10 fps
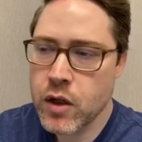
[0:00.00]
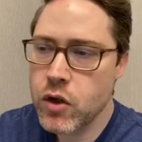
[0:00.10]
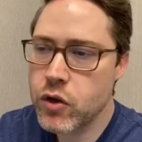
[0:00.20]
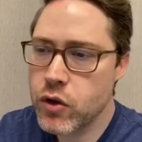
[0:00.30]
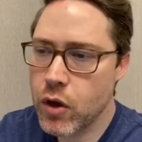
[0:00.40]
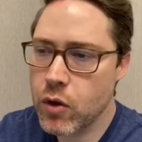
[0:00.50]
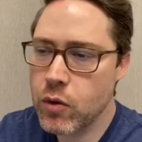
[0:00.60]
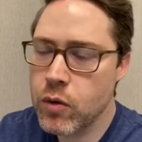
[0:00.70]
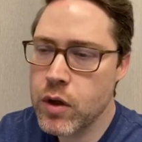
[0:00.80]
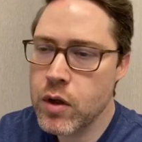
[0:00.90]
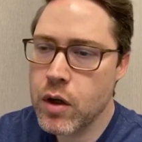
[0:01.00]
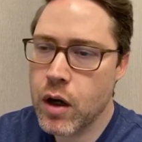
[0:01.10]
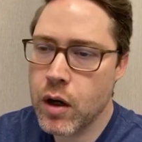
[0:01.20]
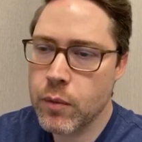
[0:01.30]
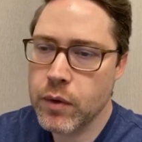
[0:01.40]
So
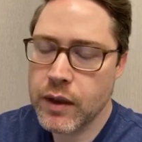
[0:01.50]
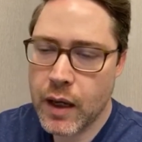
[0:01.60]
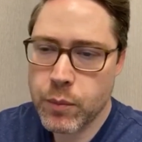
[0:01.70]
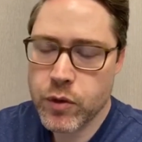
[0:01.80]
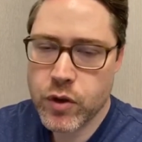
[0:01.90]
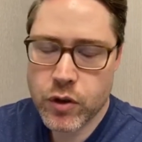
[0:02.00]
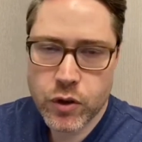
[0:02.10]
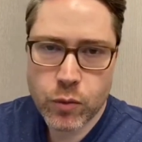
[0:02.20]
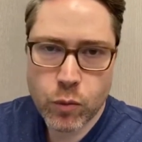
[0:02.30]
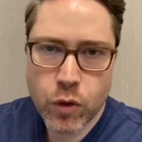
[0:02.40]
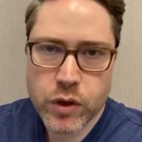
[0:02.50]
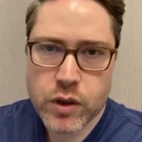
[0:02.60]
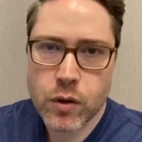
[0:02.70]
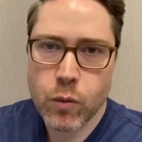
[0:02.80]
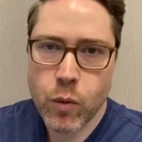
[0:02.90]
liposuction works
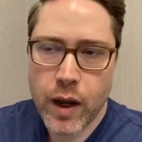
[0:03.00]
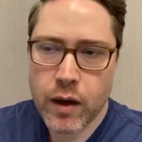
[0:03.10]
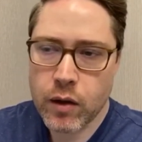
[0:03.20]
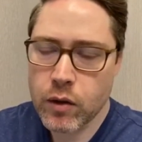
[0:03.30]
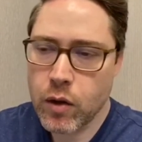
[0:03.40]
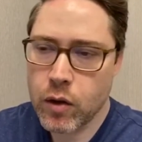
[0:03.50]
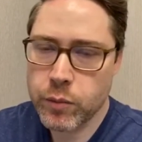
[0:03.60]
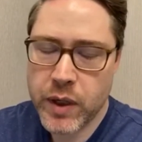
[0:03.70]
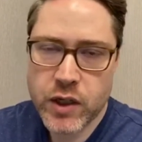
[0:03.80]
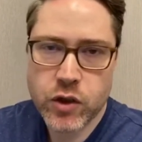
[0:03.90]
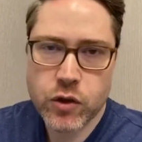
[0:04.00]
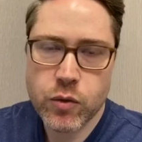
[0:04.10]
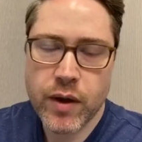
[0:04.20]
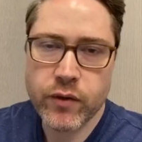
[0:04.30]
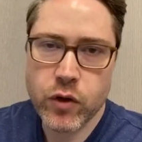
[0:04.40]
well on patients who
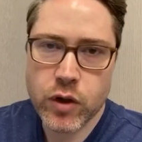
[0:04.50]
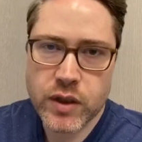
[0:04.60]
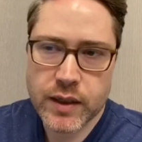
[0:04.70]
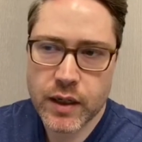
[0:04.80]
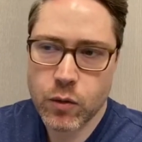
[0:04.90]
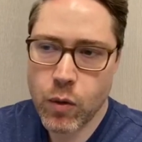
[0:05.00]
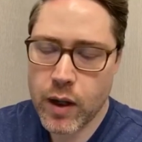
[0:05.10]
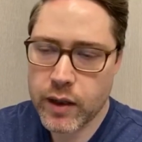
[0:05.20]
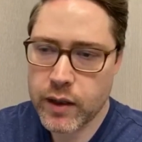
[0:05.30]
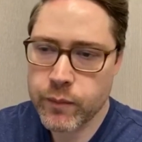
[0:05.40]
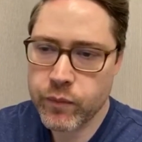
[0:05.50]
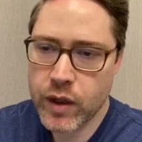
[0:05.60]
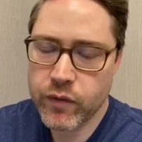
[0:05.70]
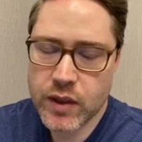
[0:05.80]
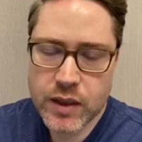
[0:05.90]
have good skin quality. If
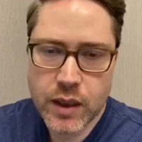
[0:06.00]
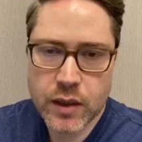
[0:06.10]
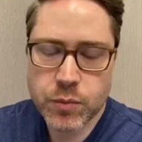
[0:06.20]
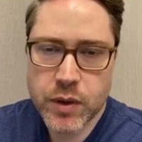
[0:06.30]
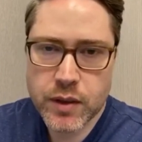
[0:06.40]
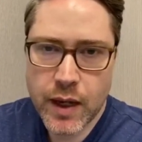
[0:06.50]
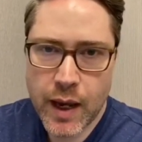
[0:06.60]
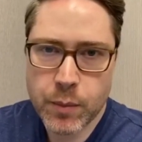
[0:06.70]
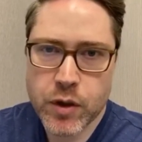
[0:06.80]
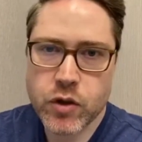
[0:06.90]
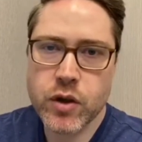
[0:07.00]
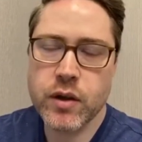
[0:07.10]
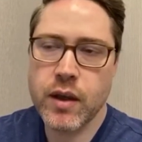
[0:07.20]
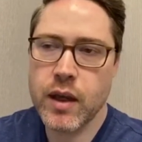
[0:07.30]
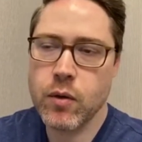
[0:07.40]
the skin has been damaged,
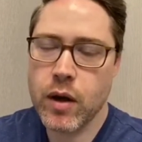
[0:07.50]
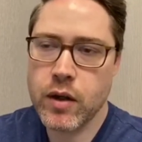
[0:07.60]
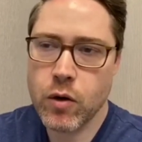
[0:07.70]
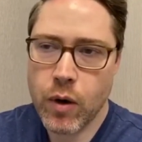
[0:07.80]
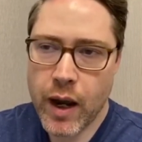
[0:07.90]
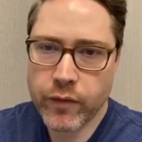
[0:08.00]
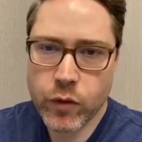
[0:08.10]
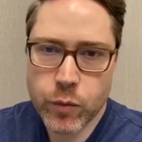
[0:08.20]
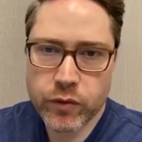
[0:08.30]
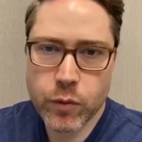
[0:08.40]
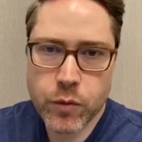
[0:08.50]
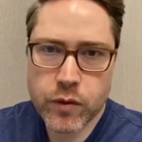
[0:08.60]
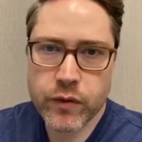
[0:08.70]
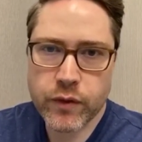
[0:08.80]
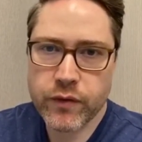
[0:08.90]
then, after we remove
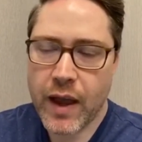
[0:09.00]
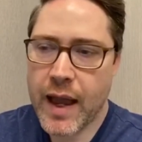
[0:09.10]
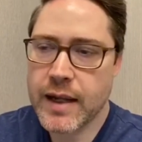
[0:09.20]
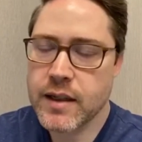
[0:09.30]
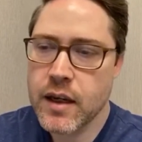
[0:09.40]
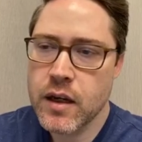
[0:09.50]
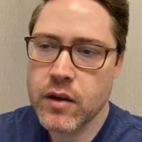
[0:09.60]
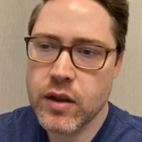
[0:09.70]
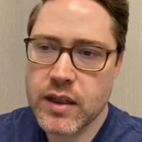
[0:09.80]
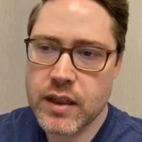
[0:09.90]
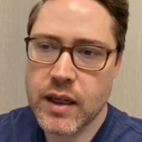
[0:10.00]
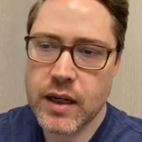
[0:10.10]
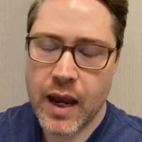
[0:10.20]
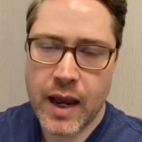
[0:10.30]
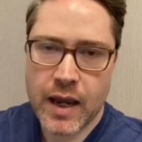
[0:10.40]
the fat, the skin
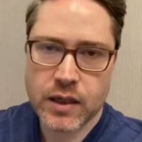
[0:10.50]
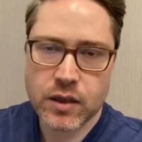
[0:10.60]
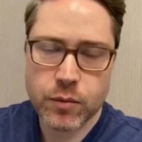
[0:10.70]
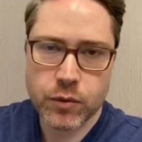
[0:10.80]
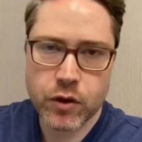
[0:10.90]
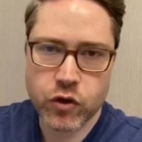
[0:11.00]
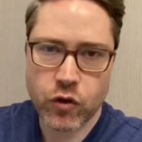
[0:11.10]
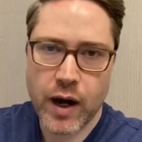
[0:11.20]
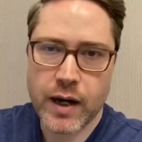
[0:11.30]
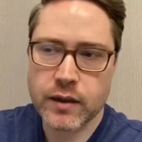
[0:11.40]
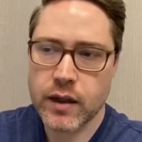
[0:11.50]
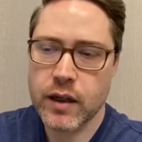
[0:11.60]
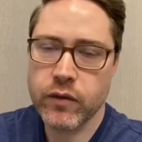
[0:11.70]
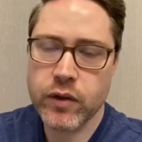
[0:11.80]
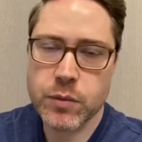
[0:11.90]
has to contract. And
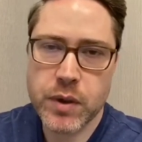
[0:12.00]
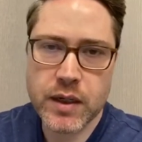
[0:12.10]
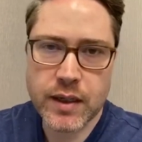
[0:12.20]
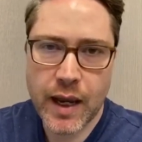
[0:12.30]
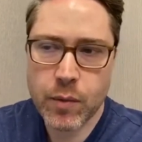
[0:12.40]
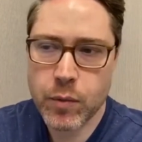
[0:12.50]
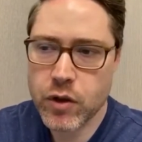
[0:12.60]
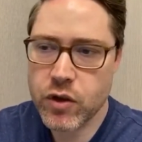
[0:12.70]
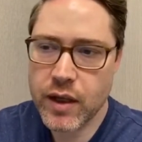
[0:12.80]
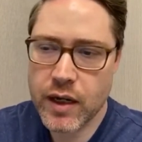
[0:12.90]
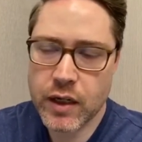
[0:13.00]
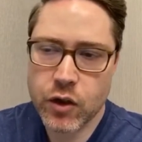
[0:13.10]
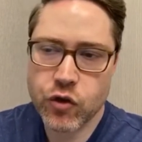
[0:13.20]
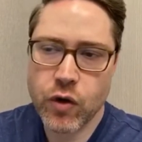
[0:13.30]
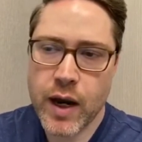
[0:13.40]
if it's been damaged, then it
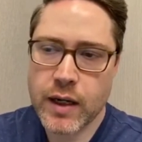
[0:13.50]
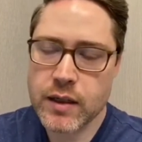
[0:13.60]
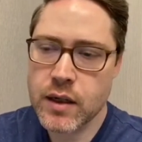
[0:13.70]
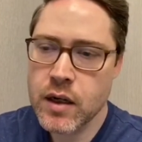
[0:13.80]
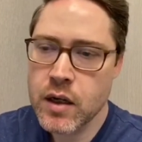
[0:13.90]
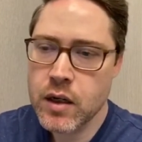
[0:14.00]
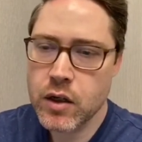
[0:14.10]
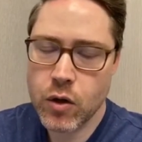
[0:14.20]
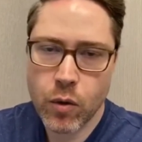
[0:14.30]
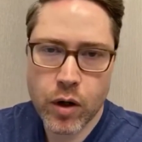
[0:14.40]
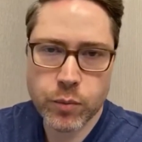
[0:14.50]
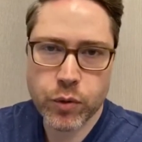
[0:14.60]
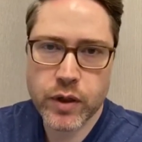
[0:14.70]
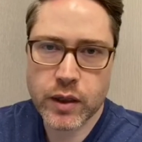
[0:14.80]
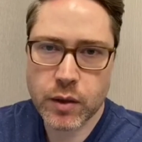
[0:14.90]
contracts,
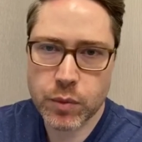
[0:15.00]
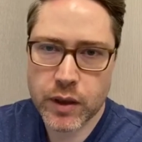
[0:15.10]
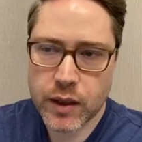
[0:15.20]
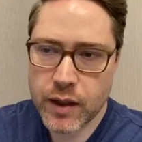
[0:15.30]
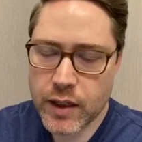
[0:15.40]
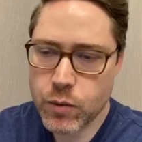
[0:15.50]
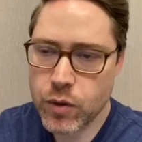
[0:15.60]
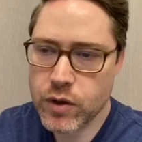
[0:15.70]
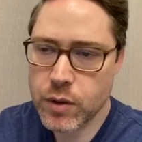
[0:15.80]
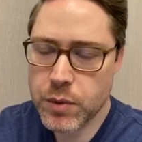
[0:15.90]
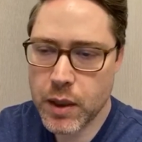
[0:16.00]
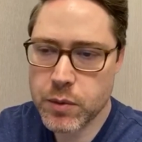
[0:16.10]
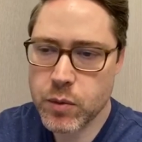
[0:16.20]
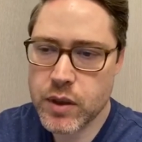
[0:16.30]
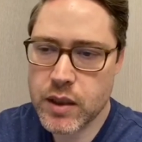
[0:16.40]
unpredictably. And that's where sometimes
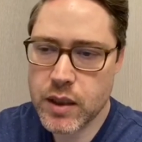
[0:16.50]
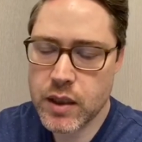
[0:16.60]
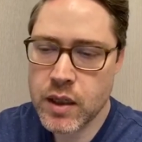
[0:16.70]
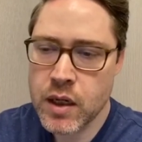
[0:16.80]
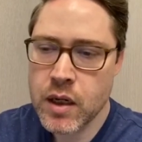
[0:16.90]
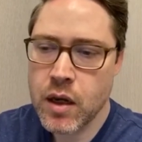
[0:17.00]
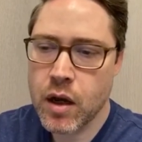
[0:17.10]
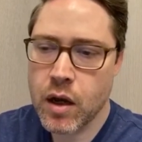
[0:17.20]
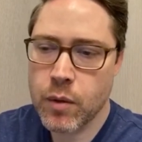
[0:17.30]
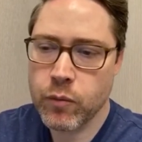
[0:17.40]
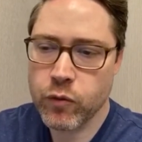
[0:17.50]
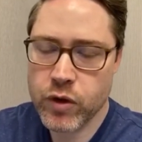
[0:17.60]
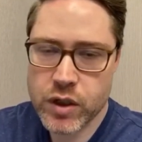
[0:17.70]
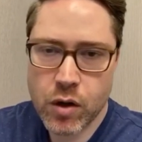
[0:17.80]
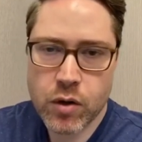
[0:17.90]
we see
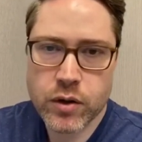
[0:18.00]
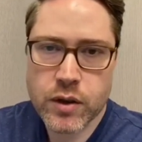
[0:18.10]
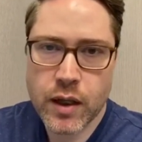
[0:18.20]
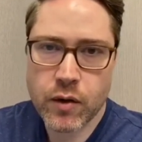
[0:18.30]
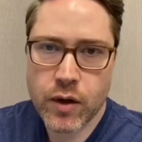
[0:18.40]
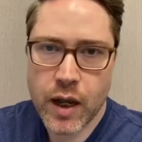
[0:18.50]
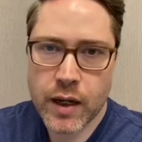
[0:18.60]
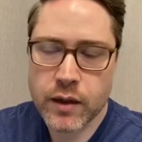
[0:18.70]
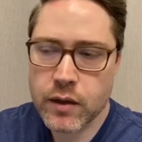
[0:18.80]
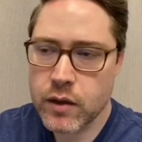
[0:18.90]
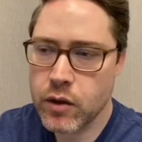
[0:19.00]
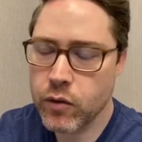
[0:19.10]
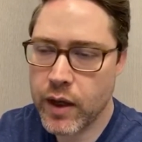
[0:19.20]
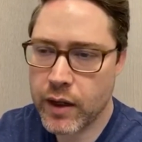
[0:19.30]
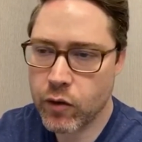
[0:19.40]
results that are not,
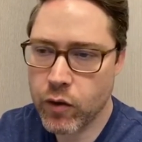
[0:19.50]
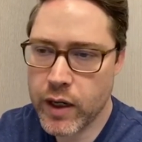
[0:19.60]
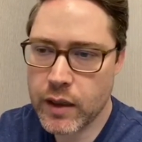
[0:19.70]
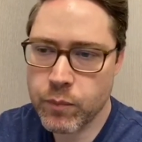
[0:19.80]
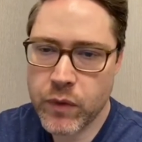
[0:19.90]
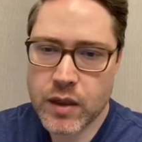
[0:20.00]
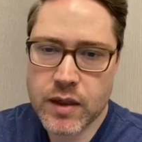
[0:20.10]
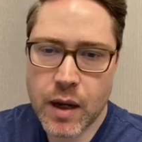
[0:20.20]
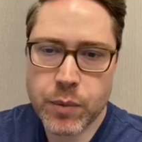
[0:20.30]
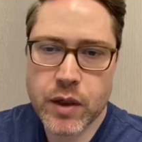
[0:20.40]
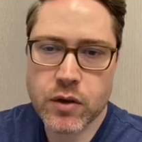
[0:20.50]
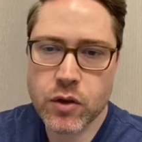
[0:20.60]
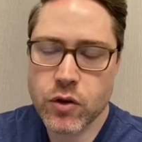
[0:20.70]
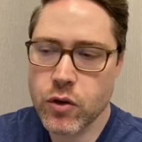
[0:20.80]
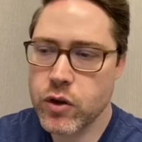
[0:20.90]
that great. It's not because the
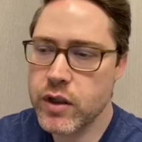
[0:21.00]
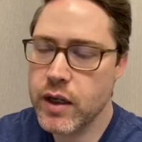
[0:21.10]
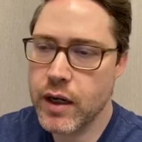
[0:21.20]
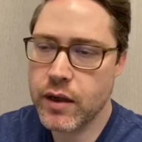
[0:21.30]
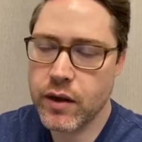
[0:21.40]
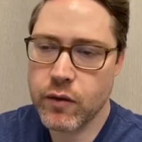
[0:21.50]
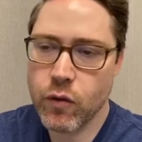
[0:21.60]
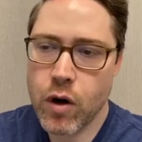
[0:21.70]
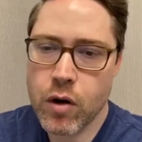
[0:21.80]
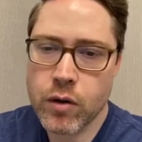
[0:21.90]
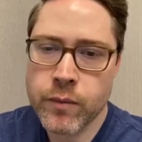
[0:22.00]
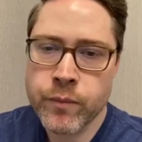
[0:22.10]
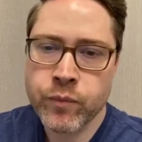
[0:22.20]
surgeon did anything wrong.